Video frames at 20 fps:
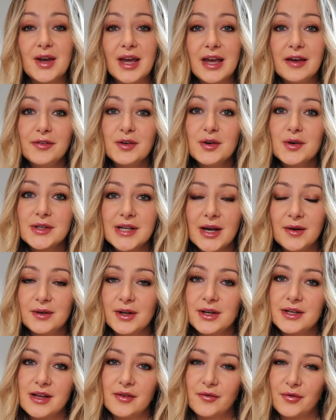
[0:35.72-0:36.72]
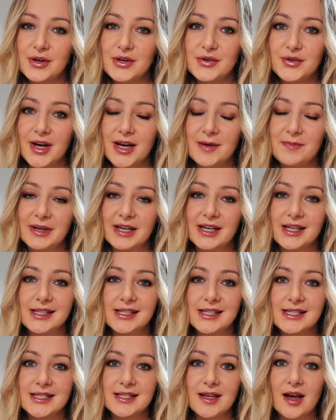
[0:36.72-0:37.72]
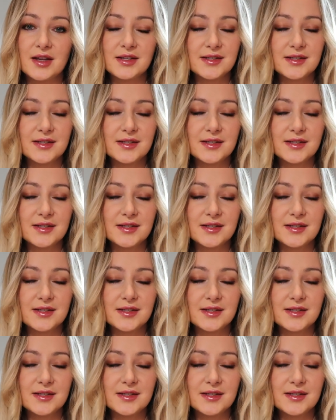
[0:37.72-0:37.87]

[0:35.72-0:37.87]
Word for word: If you're downloading Freetrade because